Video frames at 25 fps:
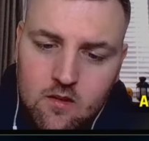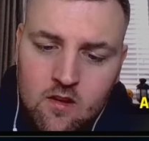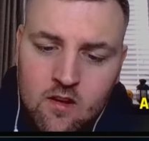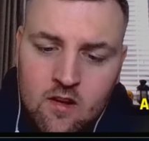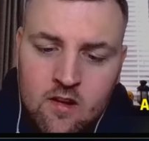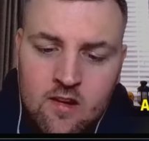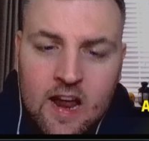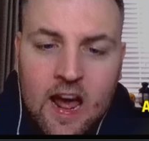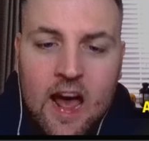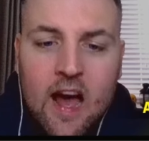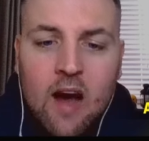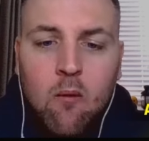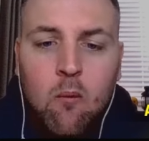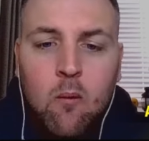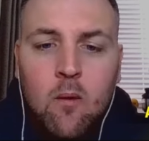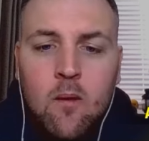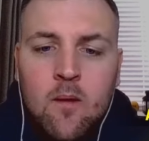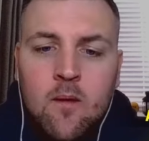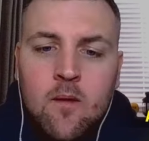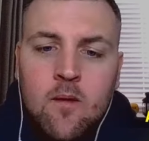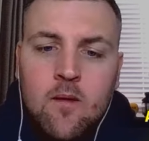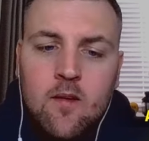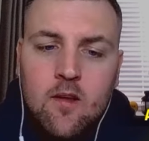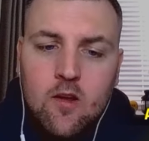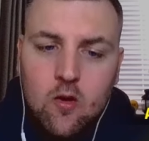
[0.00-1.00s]
Now,
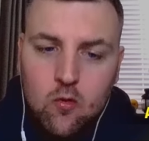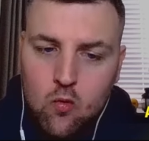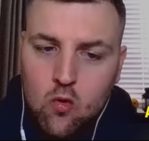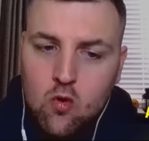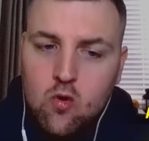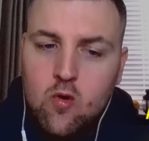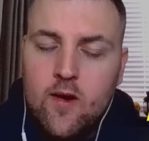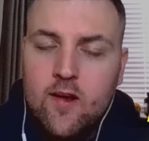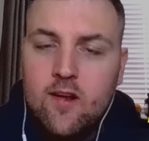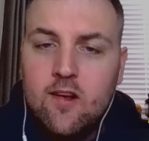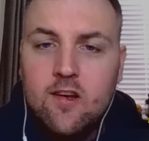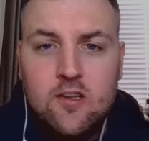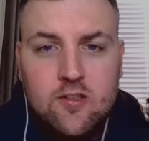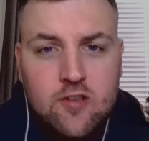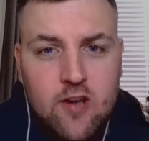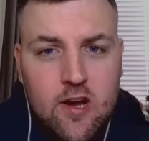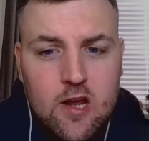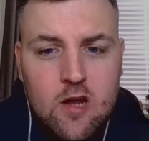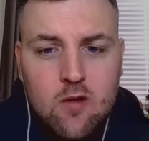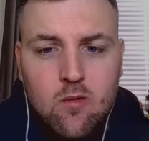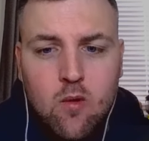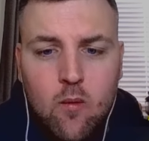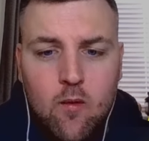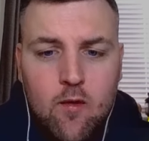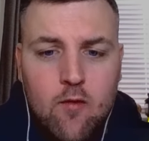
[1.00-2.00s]
we'll quickly show
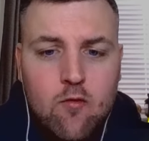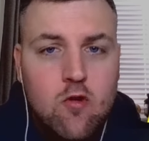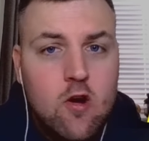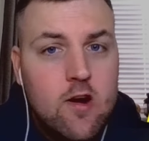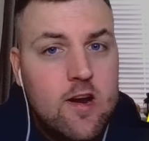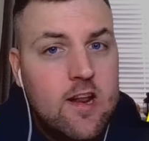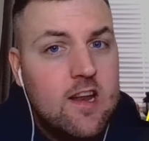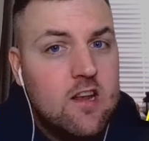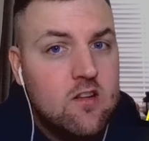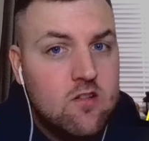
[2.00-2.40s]
you what we're running.